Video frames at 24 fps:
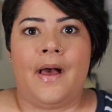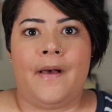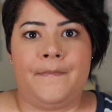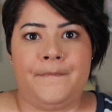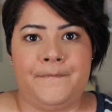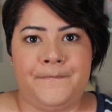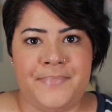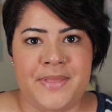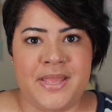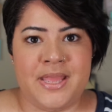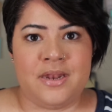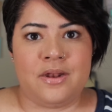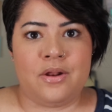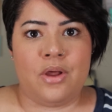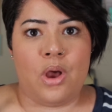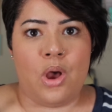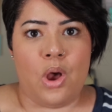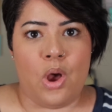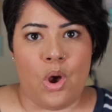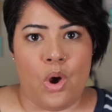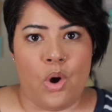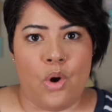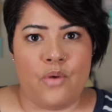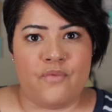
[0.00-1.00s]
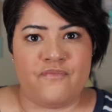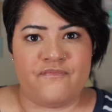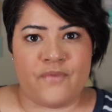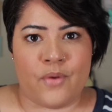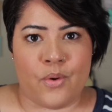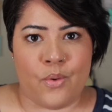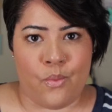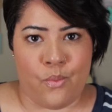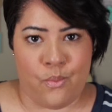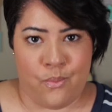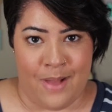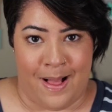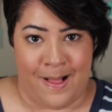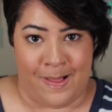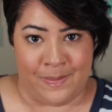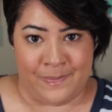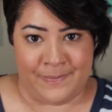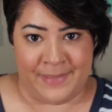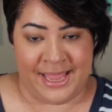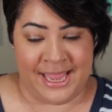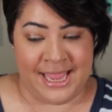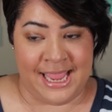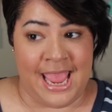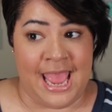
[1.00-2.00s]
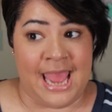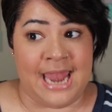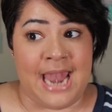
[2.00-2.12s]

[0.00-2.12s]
a bit overwhelming,